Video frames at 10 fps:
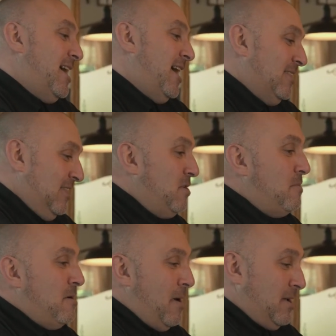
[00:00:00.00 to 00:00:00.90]
a little
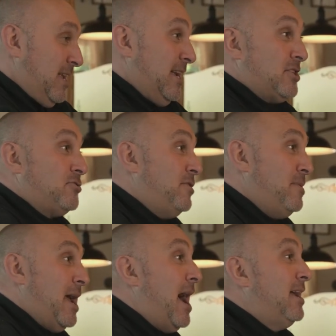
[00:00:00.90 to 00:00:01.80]
bit about the history
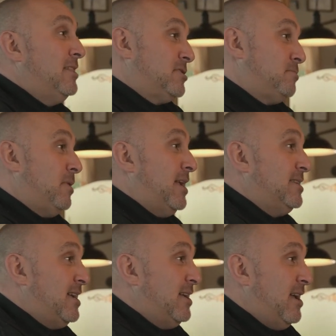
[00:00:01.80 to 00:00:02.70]
behind this
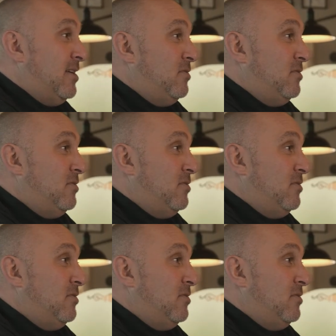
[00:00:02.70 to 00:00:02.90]
place and,